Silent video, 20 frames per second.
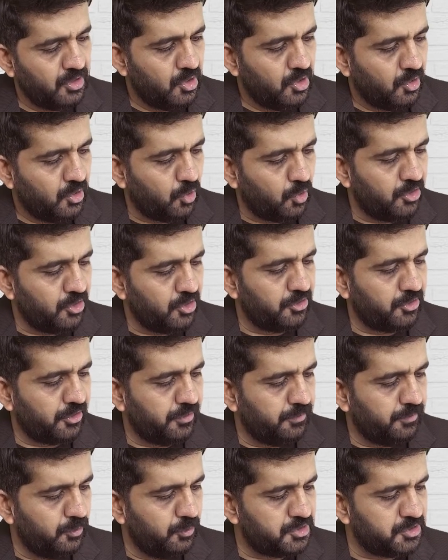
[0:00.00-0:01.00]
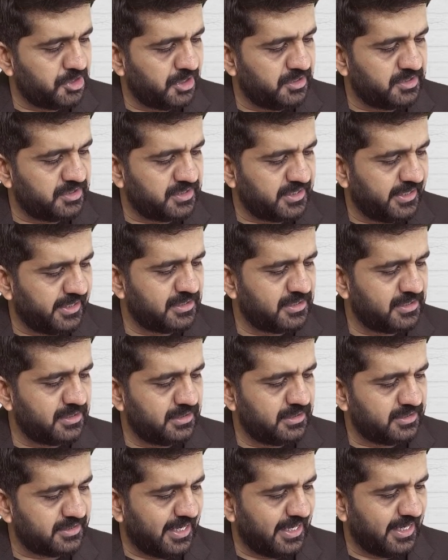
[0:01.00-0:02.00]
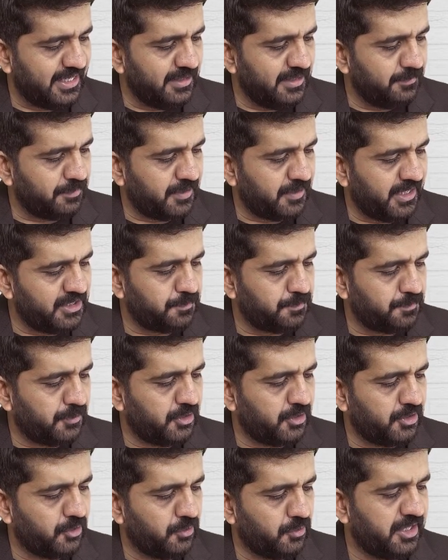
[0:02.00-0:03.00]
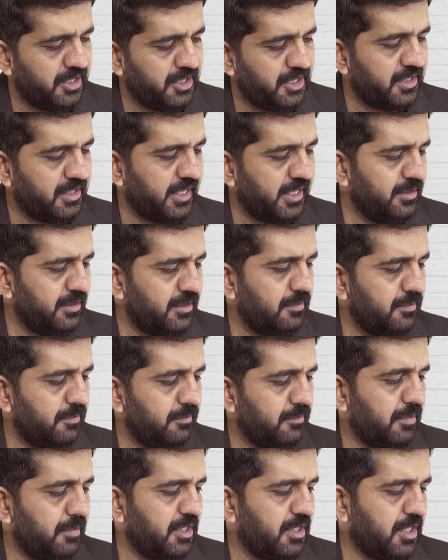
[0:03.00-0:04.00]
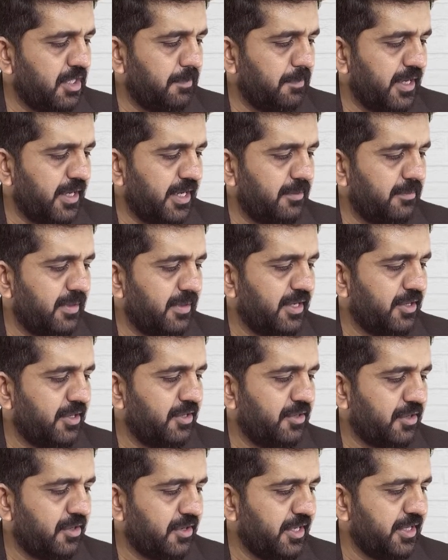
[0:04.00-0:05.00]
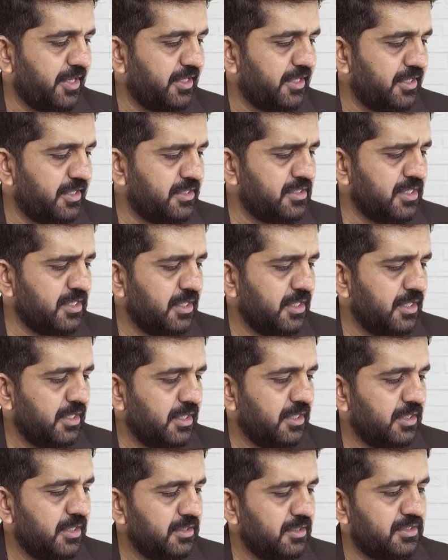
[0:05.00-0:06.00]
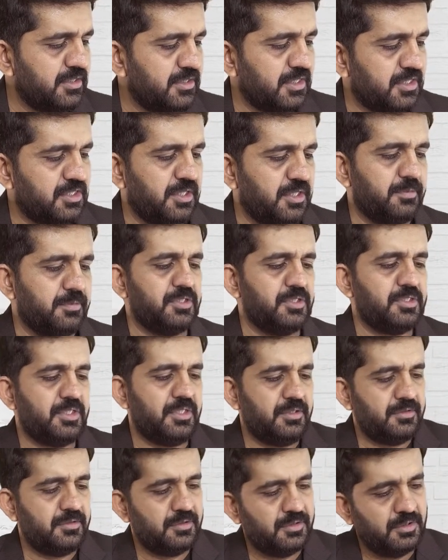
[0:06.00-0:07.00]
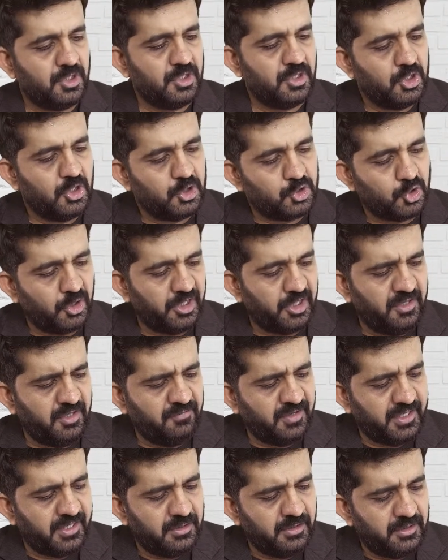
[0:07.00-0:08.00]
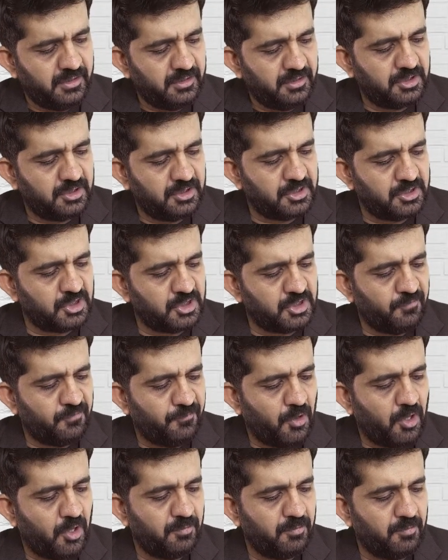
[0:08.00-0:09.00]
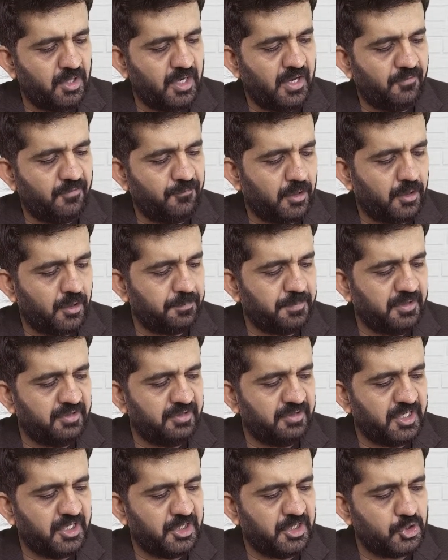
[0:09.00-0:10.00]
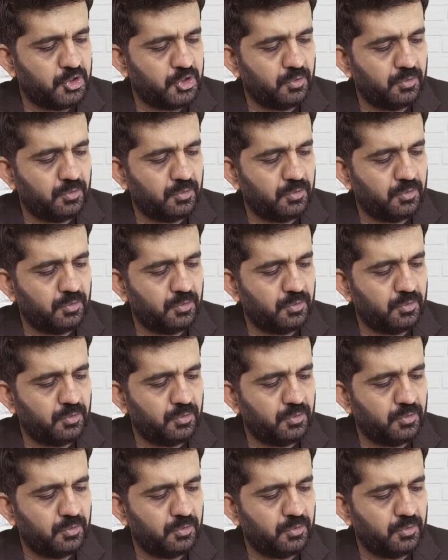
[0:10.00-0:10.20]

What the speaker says: Contribution 6, selling price per unit 10 multiplied by 100 is 60%. So even this is the formula for PV ratio.